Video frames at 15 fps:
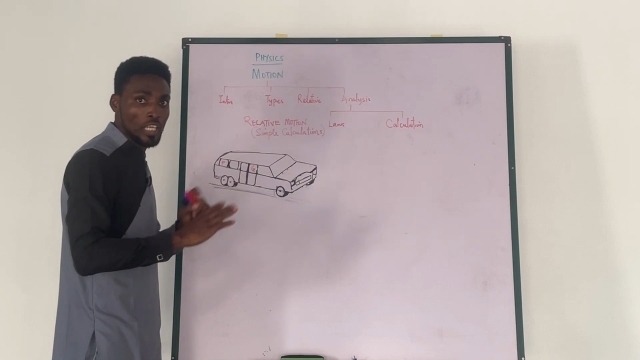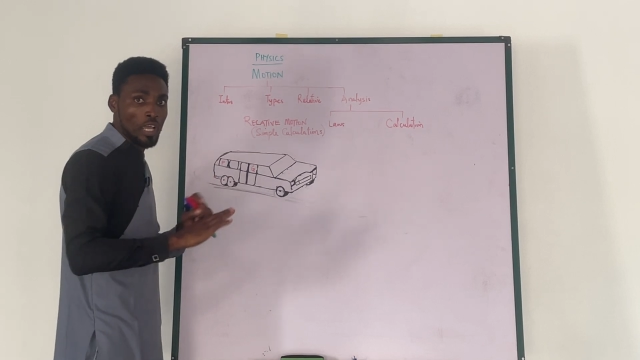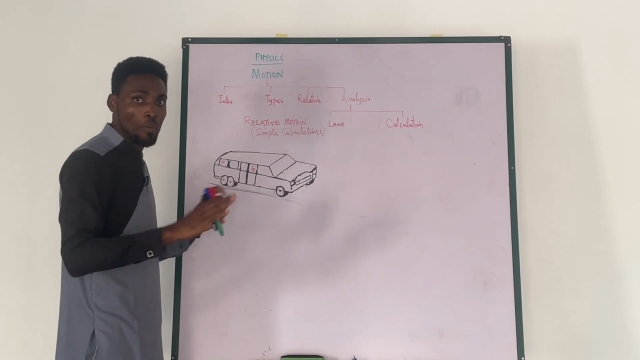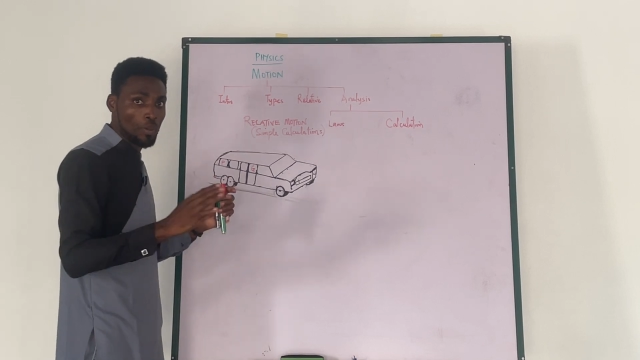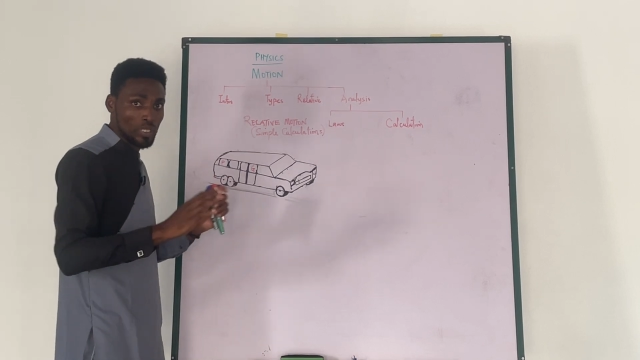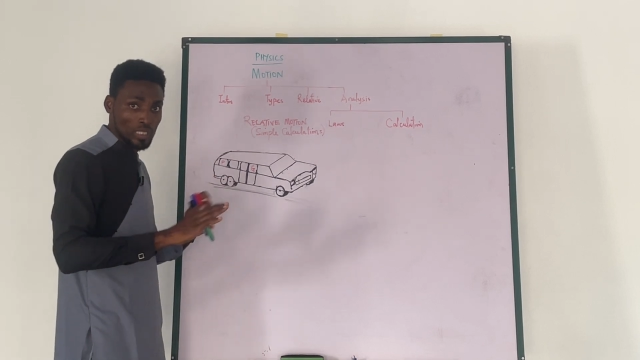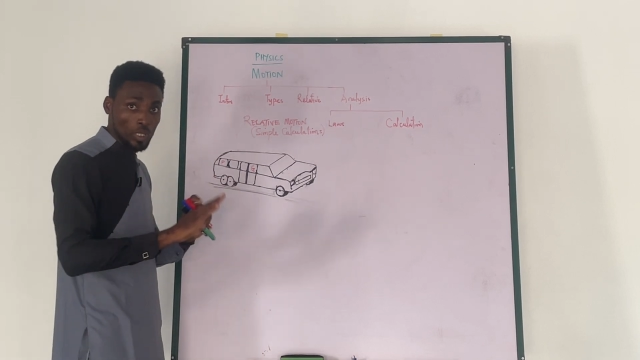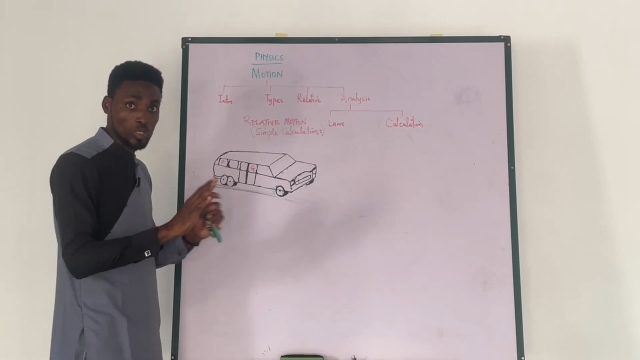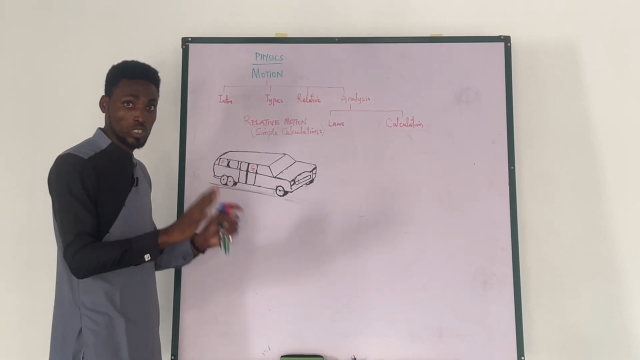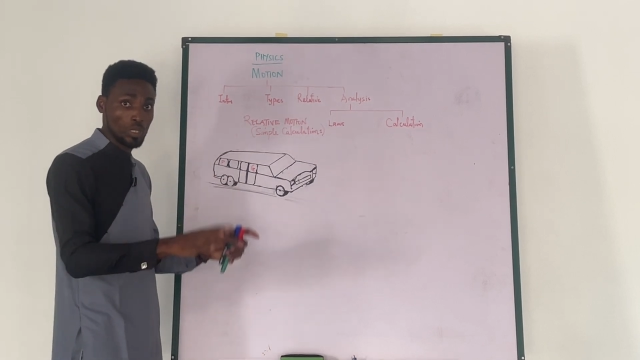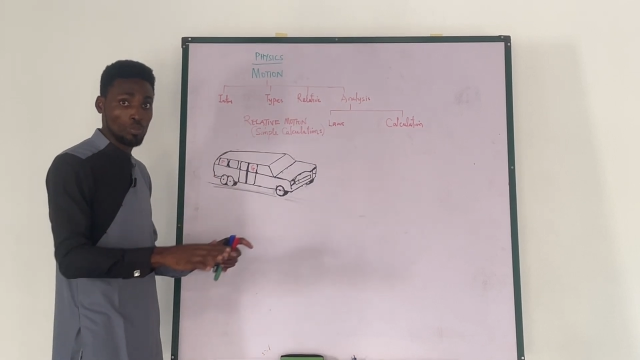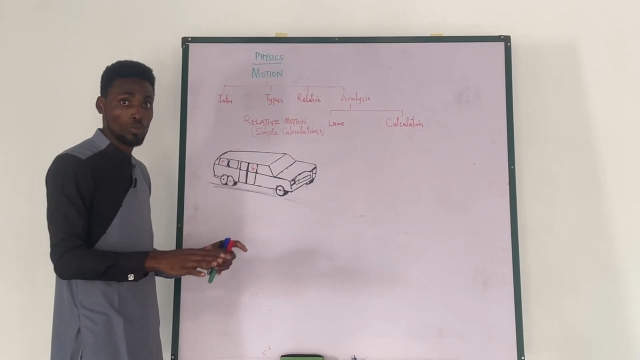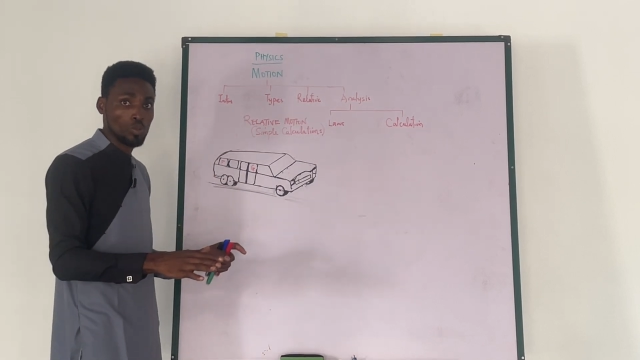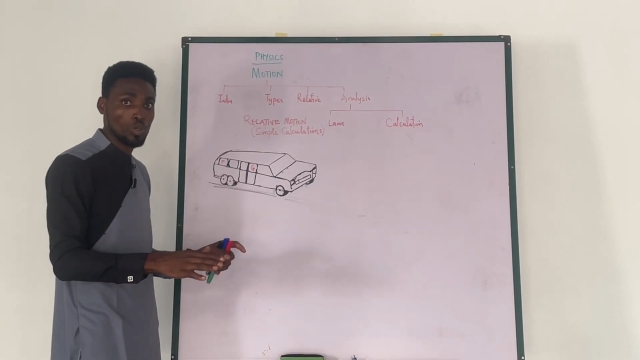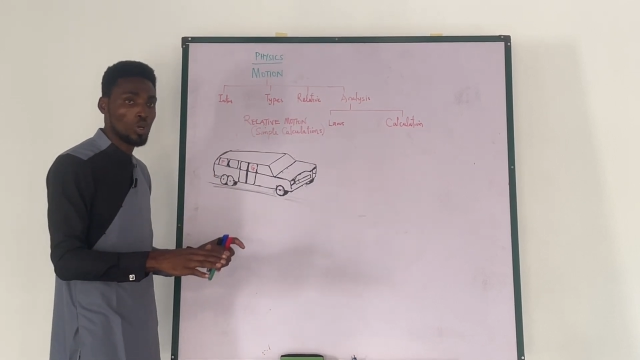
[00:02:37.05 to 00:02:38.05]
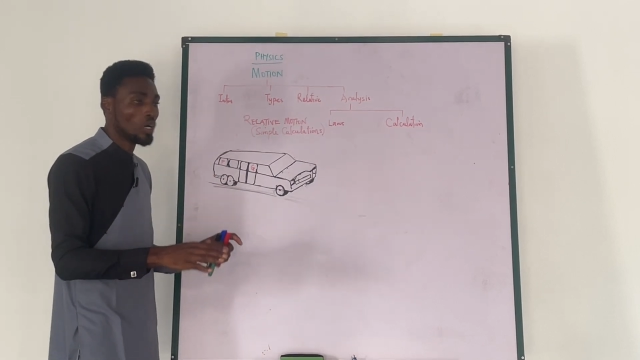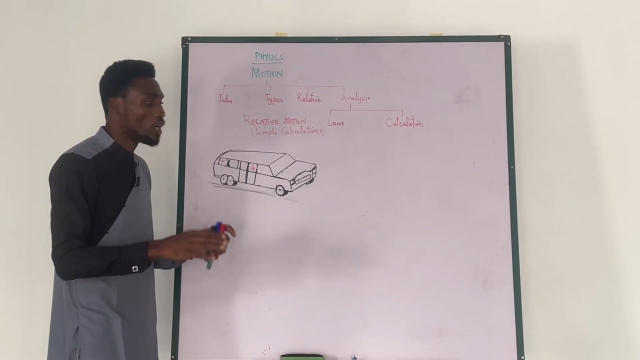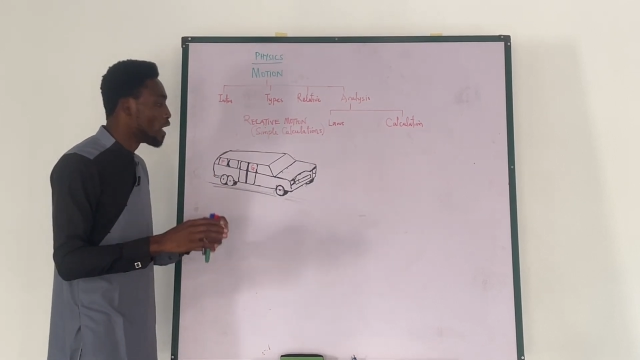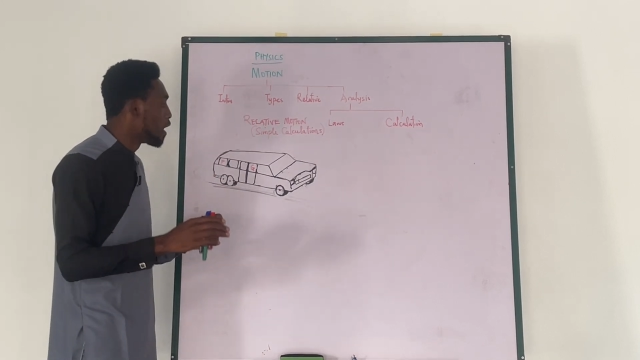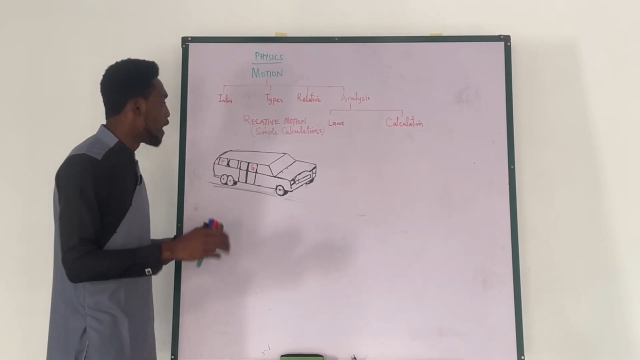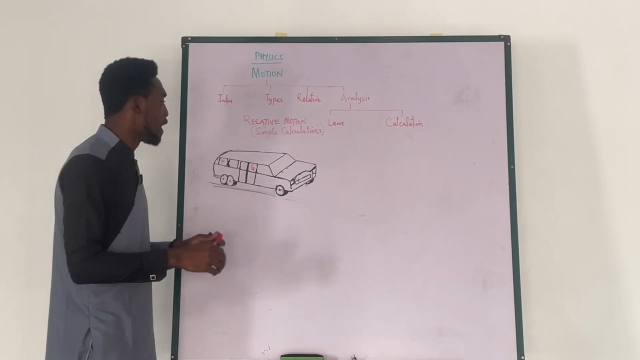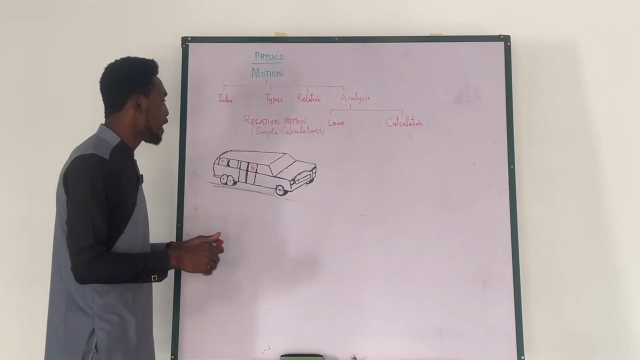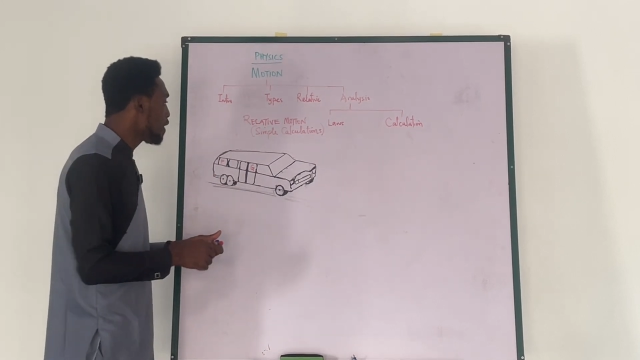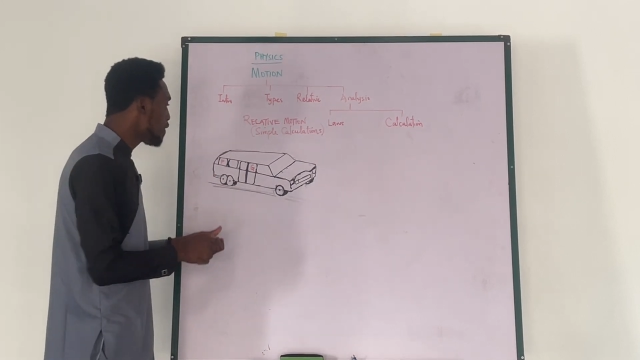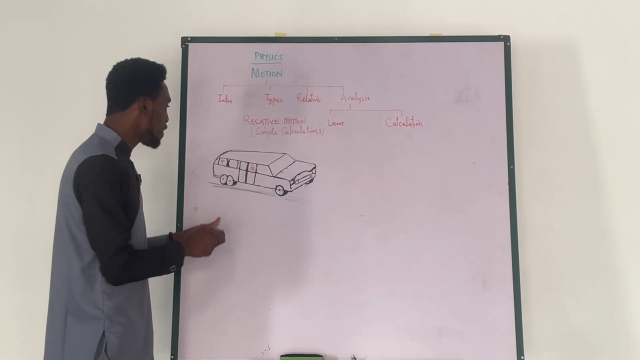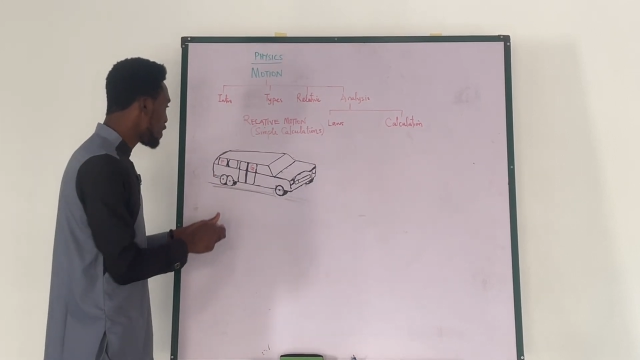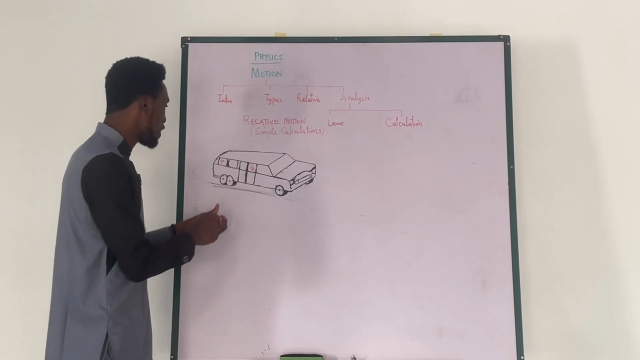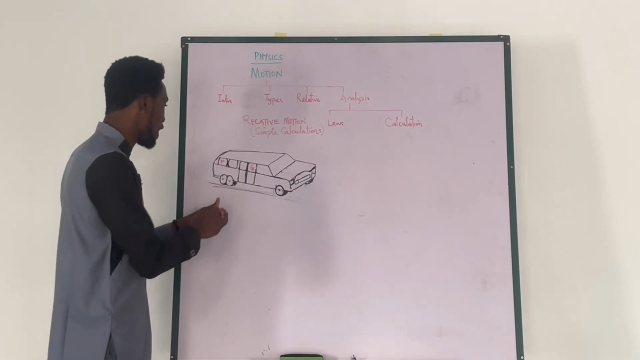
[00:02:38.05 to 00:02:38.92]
Everybody is now stable. If this